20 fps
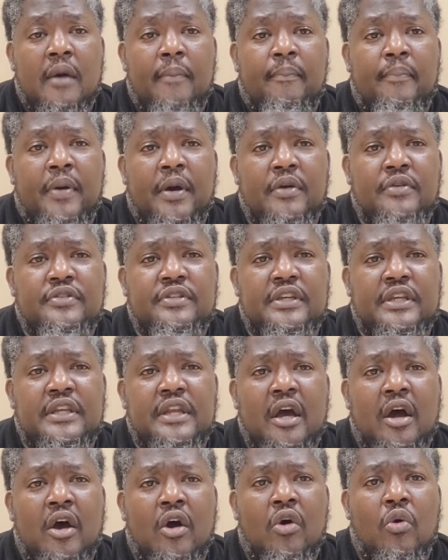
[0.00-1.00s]
person can
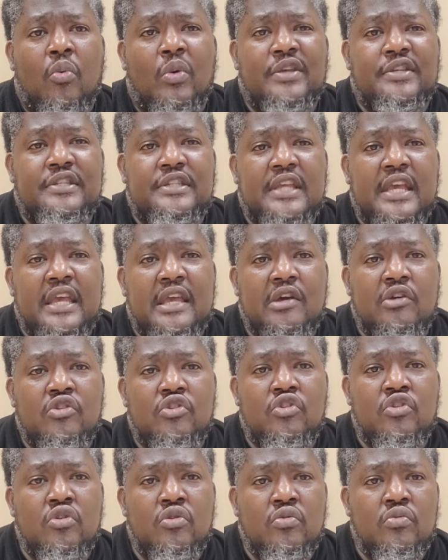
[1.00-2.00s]
always tell
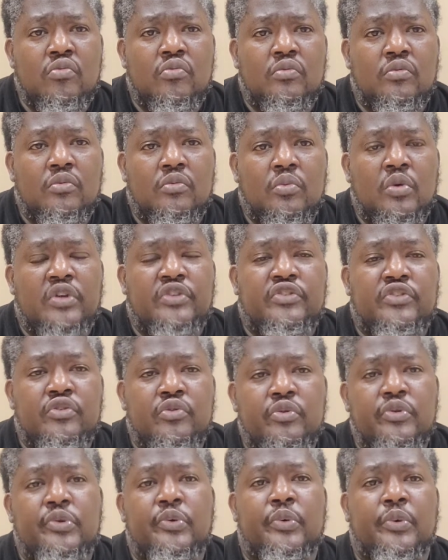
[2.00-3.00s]
you what
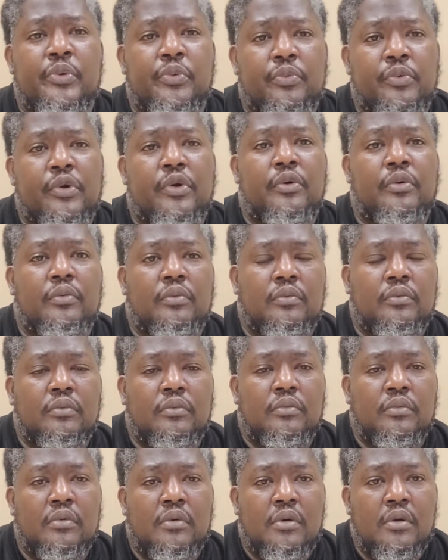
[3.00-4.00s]
you're doing wrong.
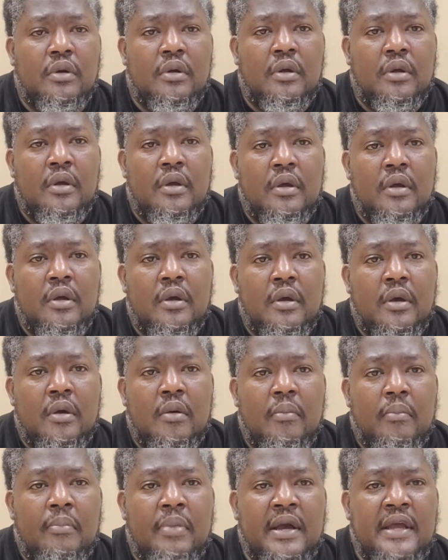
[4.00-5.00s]

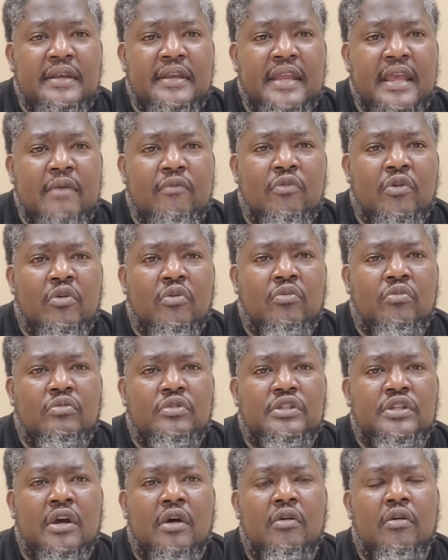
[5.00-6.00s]
But they
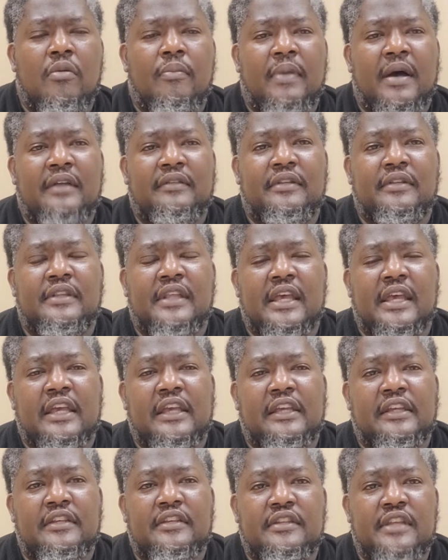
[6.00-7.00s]
won't talk about the
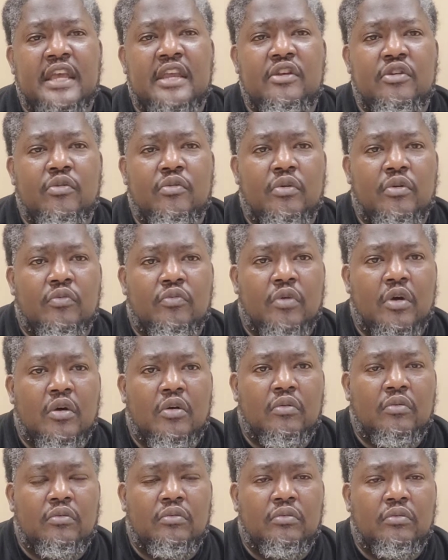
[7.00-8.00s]
things they doing
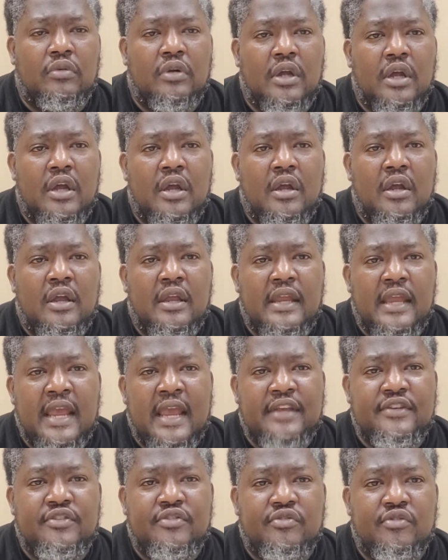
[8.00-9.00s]
wrong.
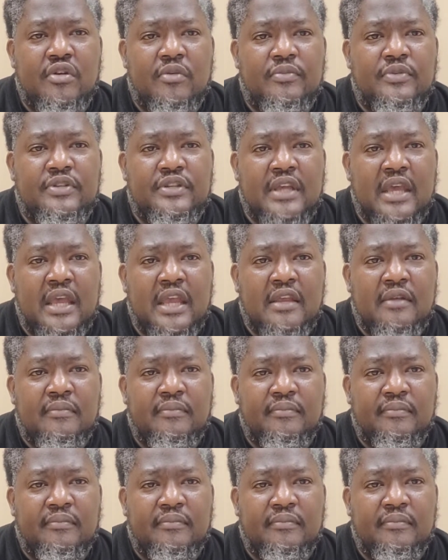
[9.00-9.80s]
As the scripture say,